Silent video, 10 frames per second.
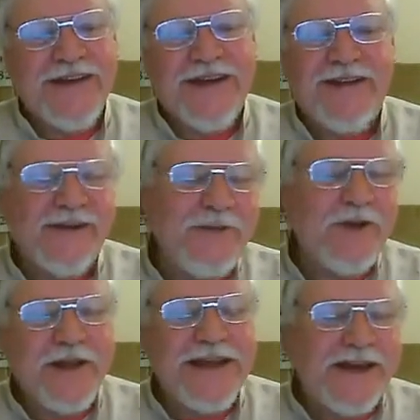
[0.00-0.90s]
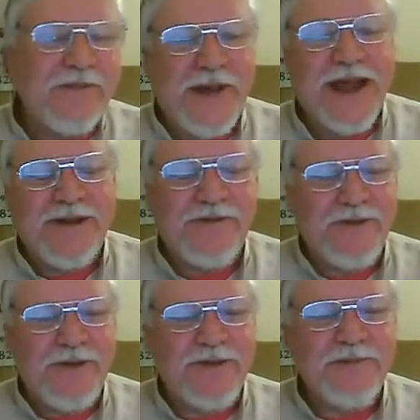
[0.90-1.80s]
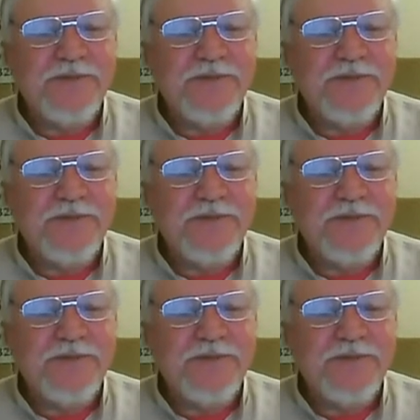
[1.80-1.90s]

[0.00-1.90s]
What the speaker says: And I said, well, we can come back and forth.